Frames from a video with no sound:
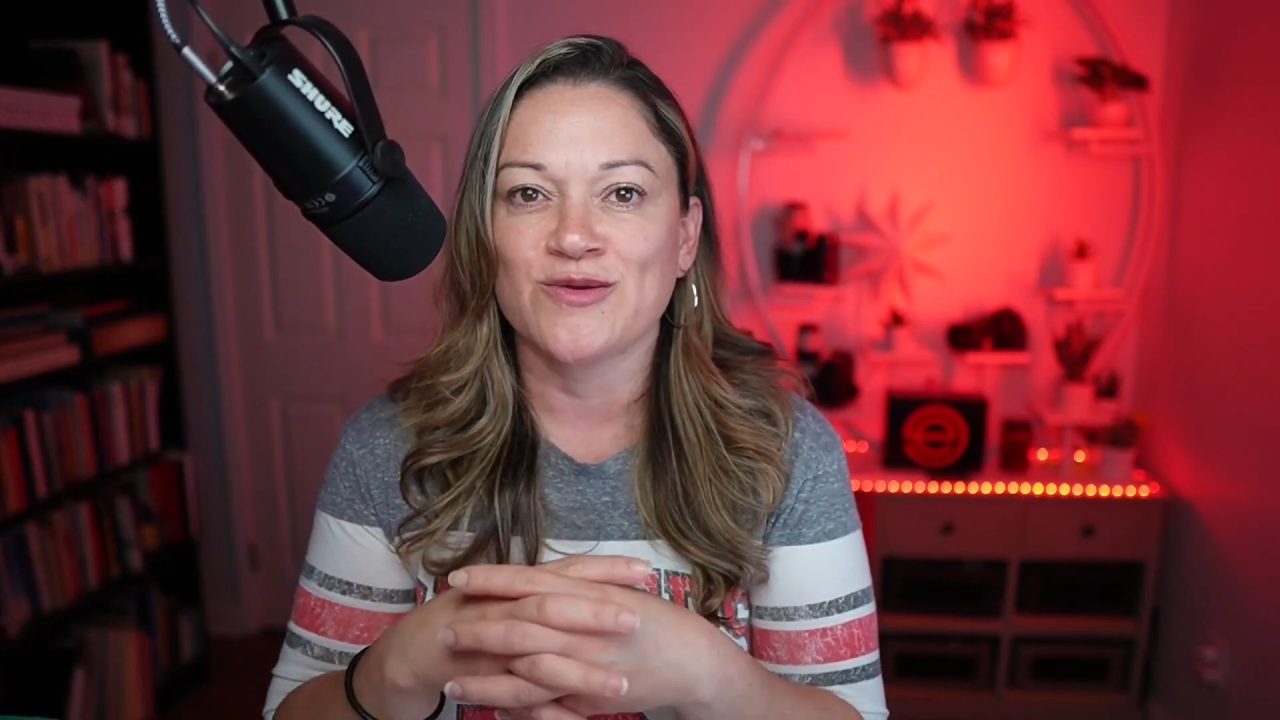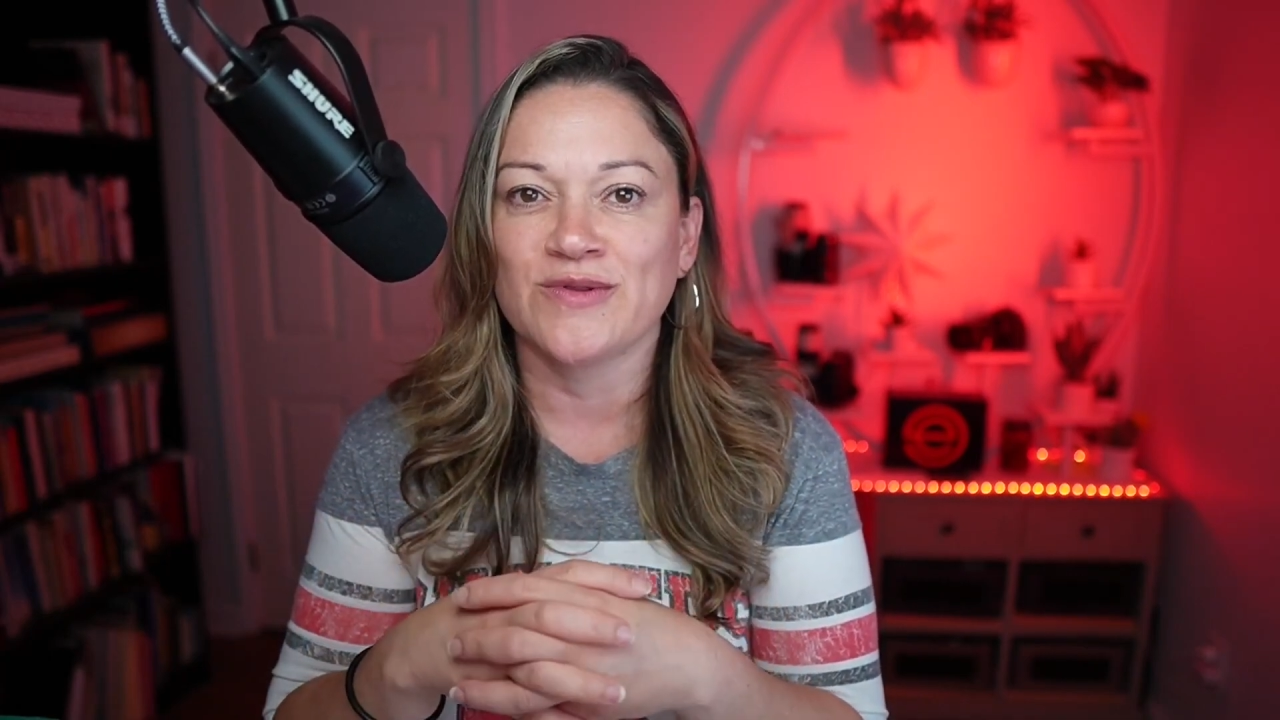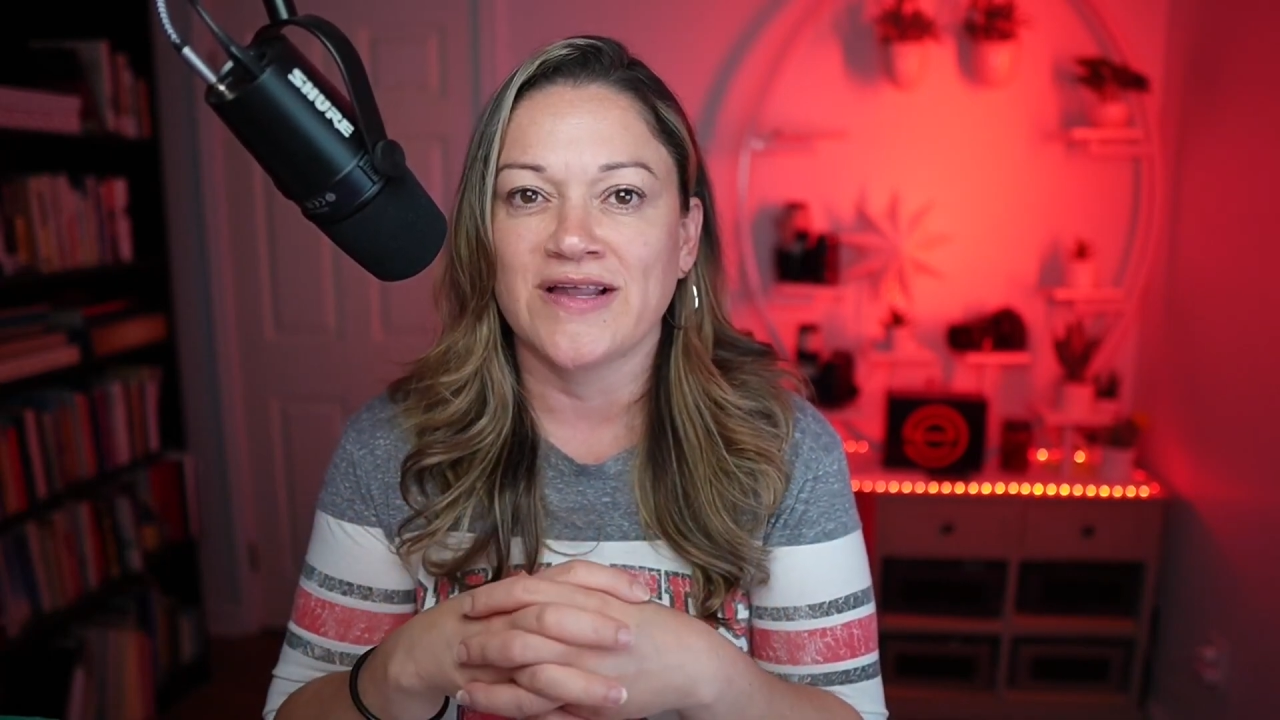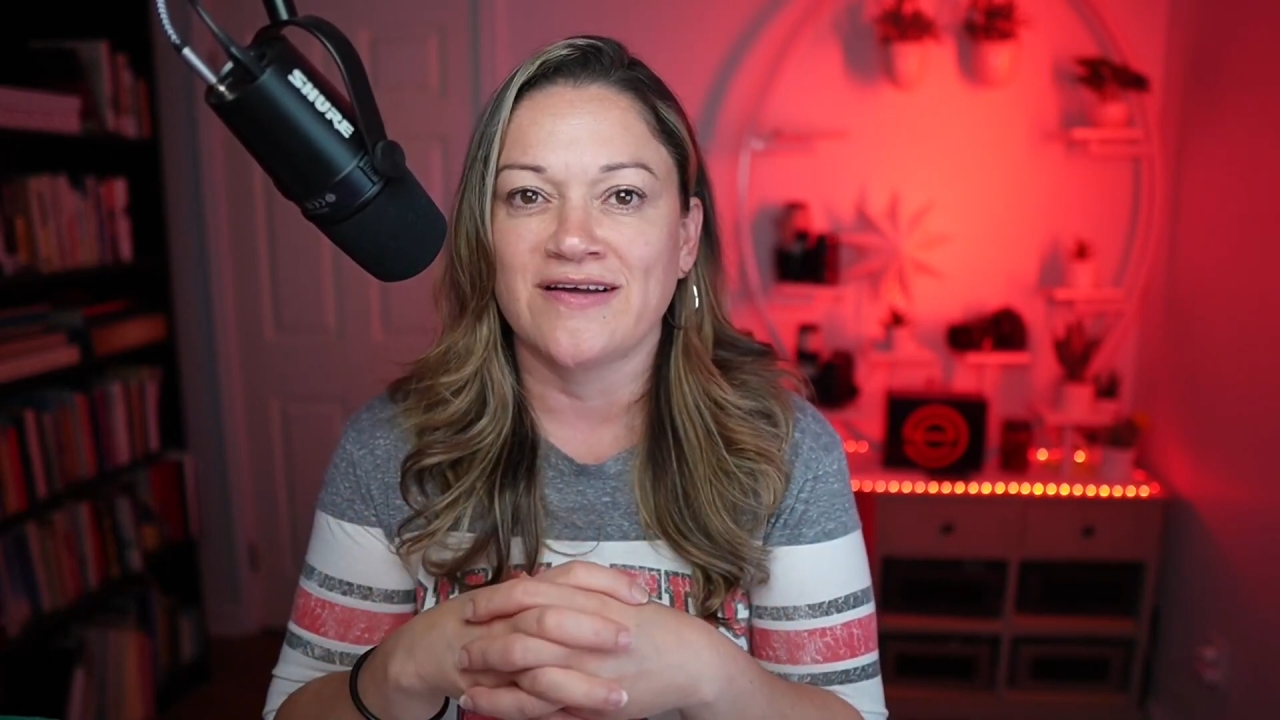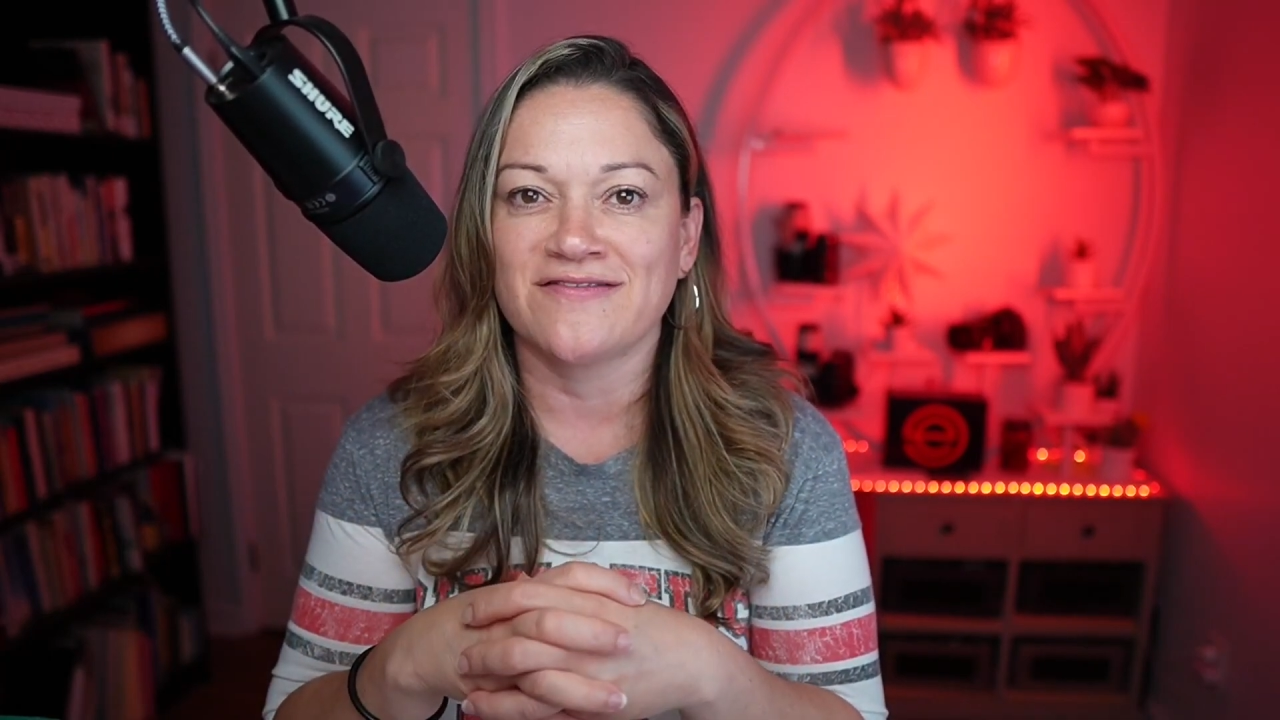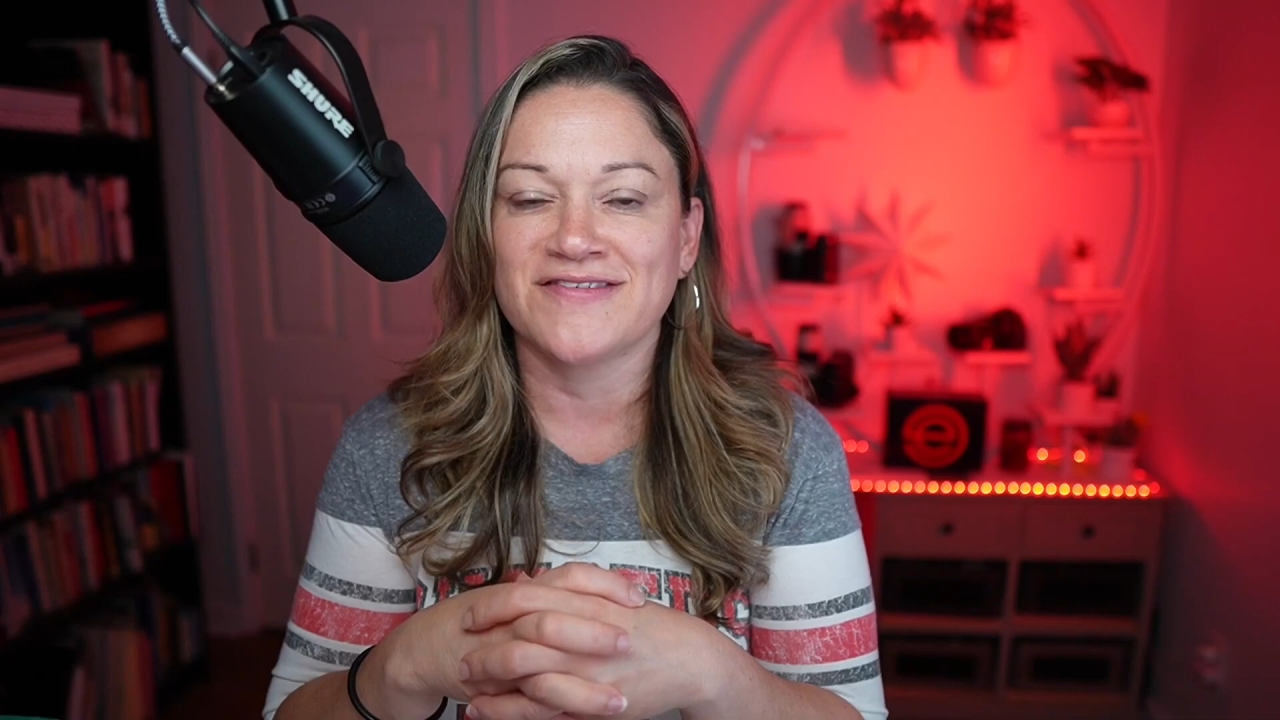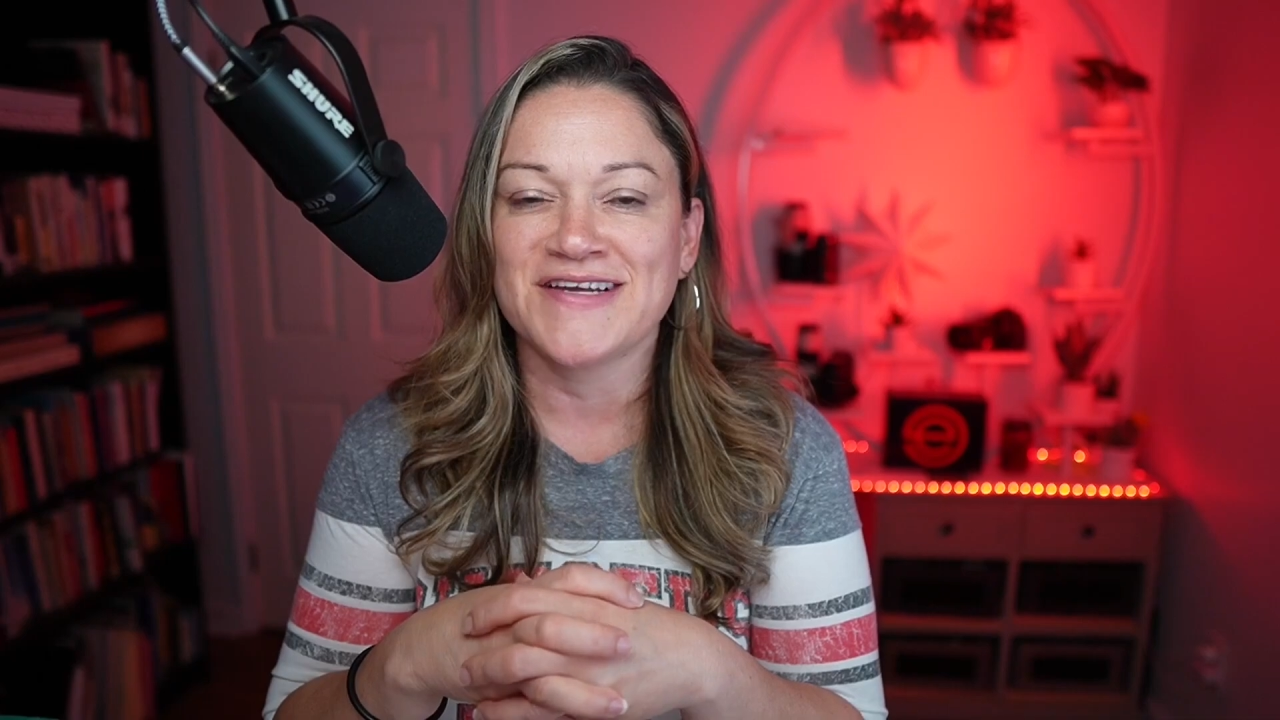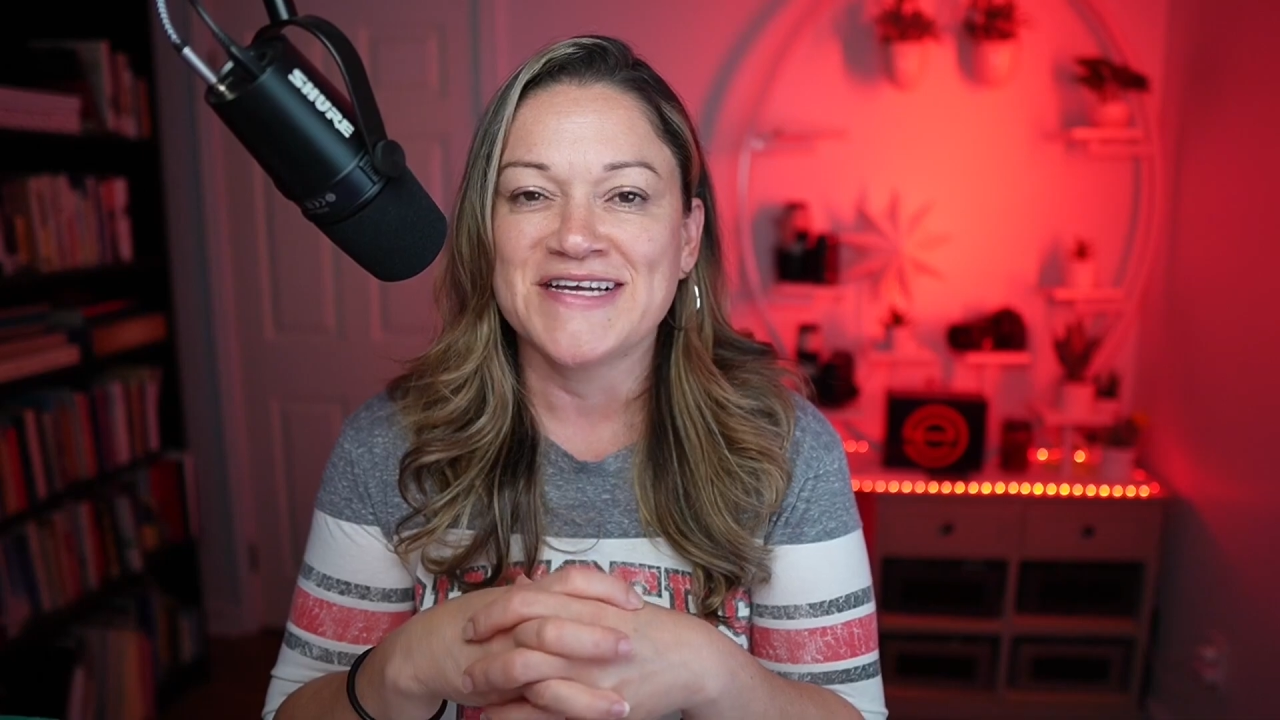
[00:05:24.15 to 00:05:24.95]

you love